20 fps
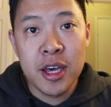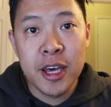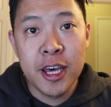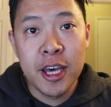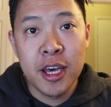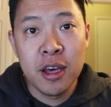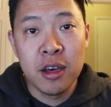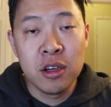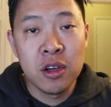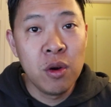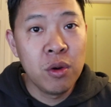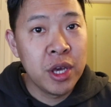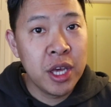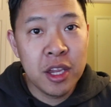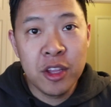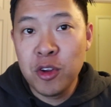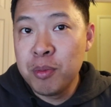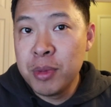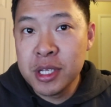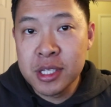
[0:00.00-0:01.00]
go
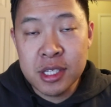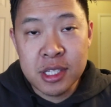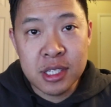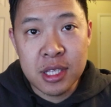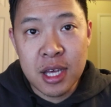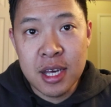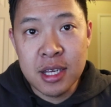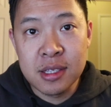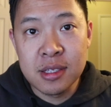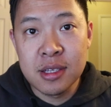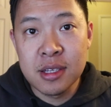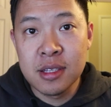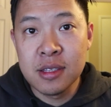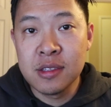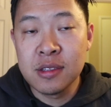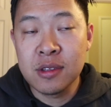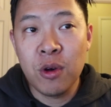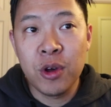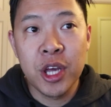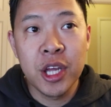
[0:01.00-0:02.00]
get your business
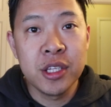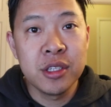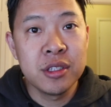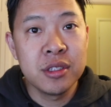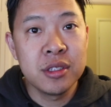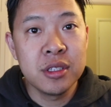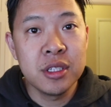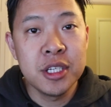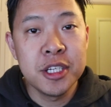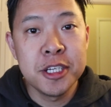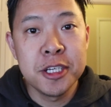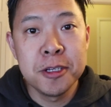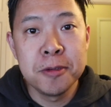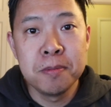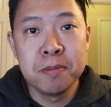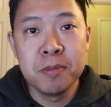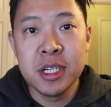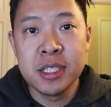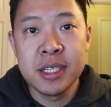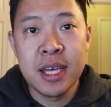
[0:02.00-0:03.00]
license, go get
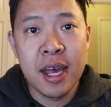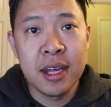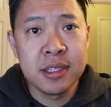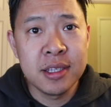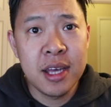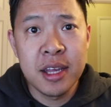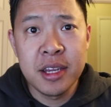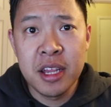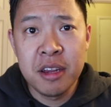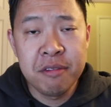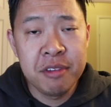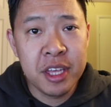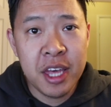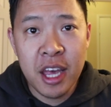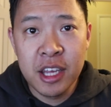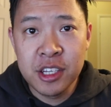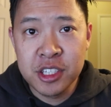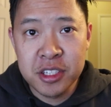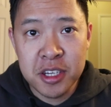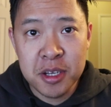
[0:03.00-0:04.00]
a tax
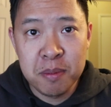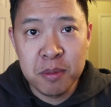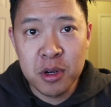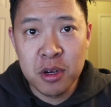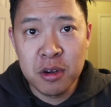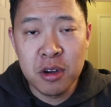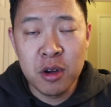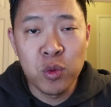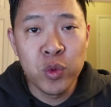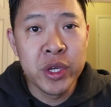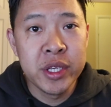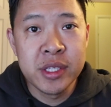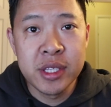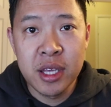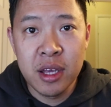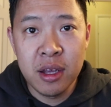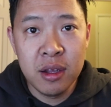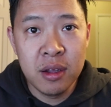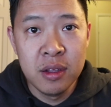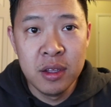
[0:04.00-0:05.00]
identification number, a
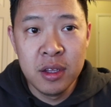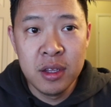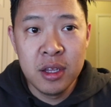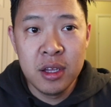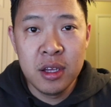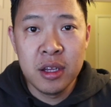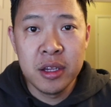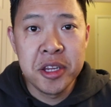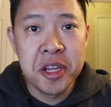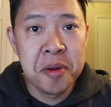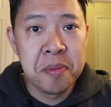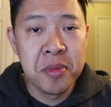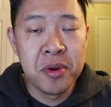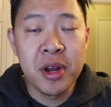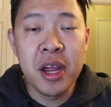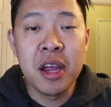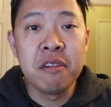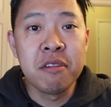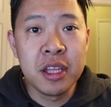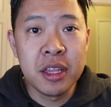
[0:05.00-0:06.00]
resale
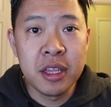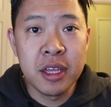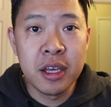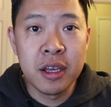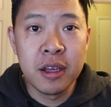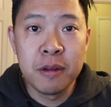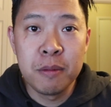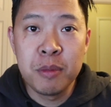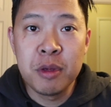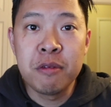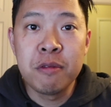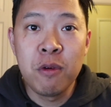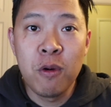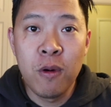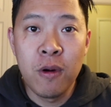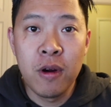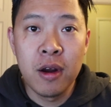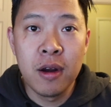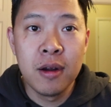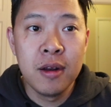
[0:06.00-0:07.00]
number, everything
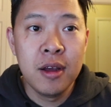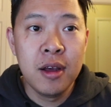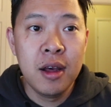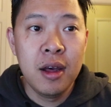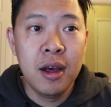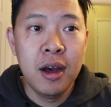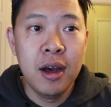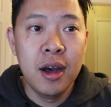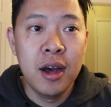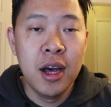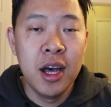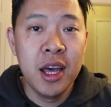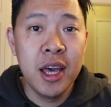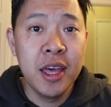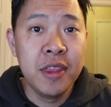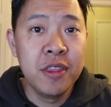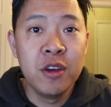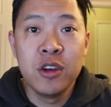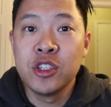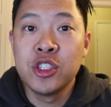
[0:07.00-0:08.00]
before.
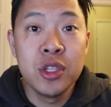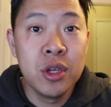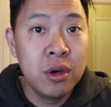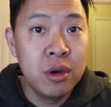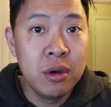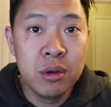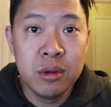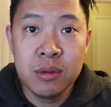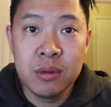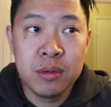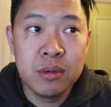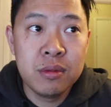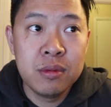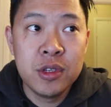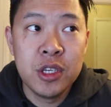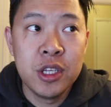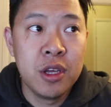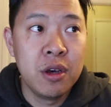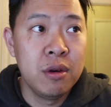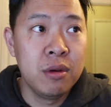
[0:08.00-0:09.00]
And there's no,
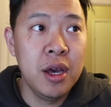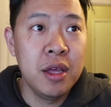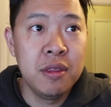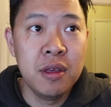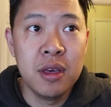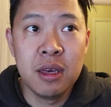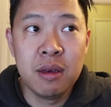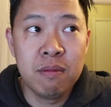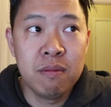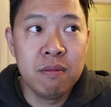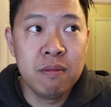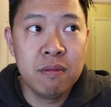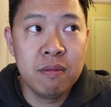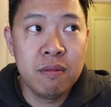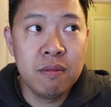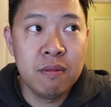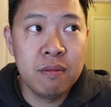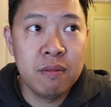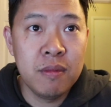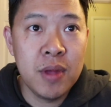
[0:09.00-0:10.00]

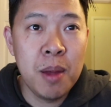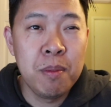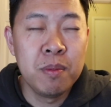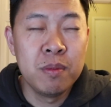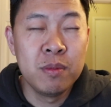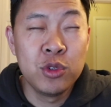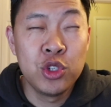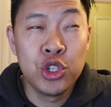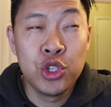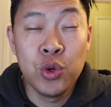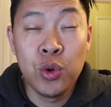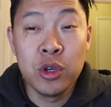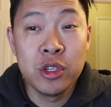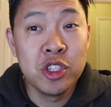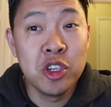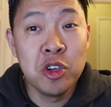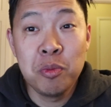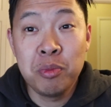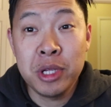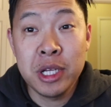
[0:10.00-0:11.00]
I'm sure
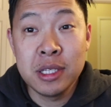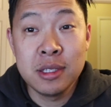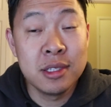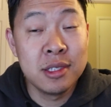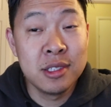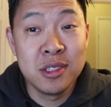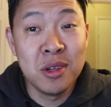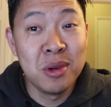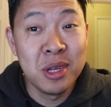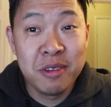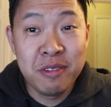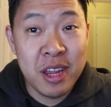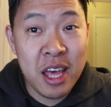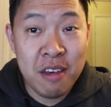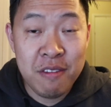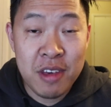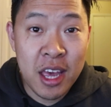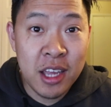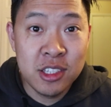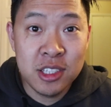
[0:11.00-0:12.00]
certain places don't even
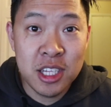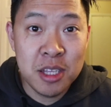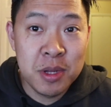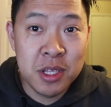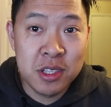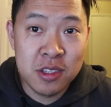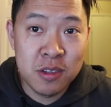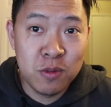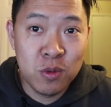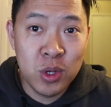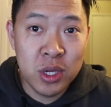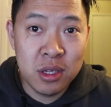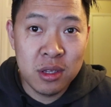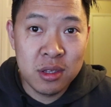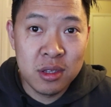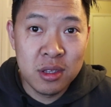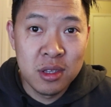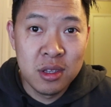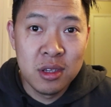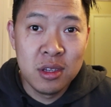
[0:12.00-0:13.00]
have age limits
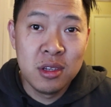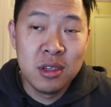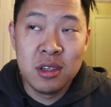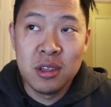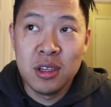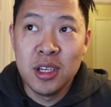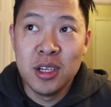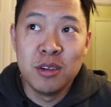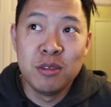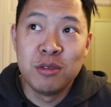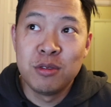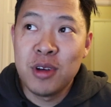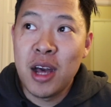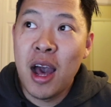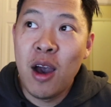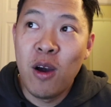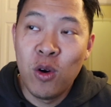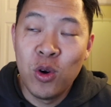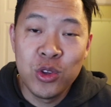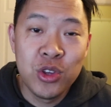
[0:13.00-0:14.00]
of
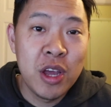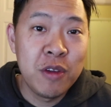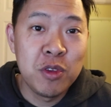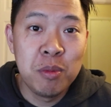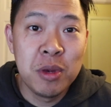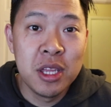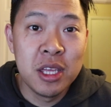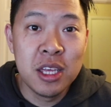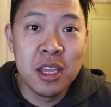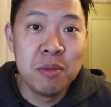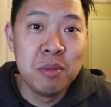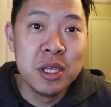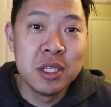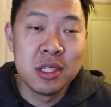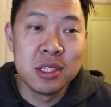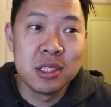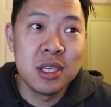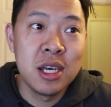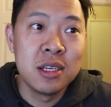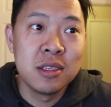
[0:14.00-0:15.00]
how old you have to be to get a
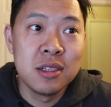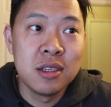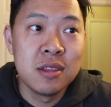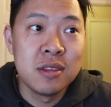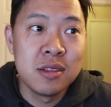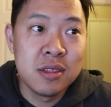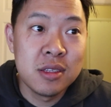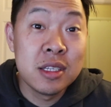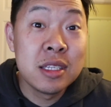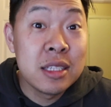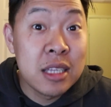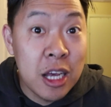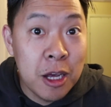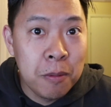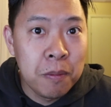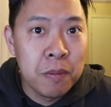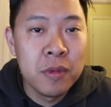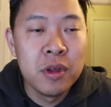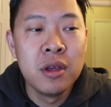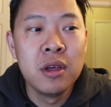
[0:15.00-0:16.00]
business license.
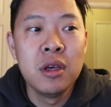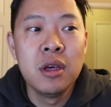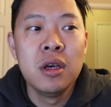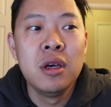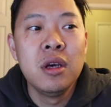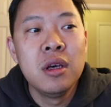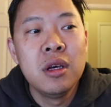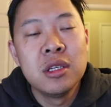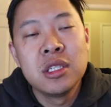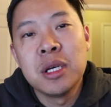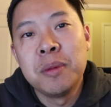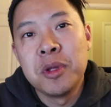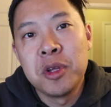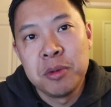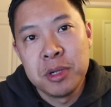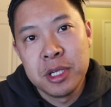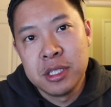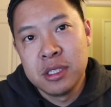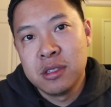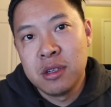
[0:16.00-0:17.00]
Some
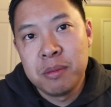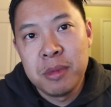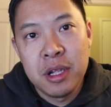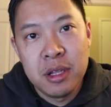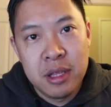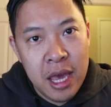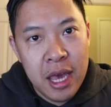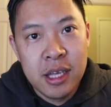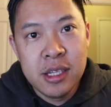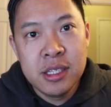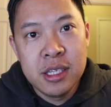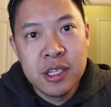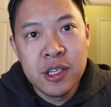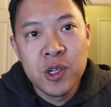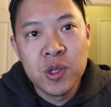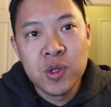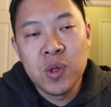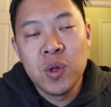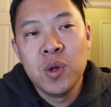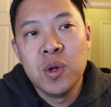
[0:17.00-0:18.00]
other places are about 18
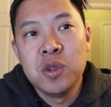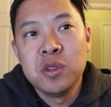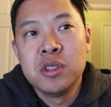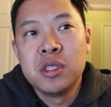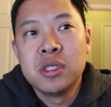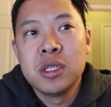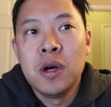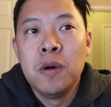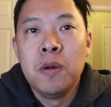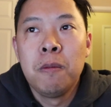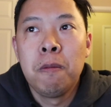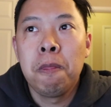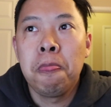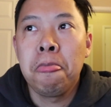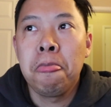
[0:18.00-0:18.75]
years old. So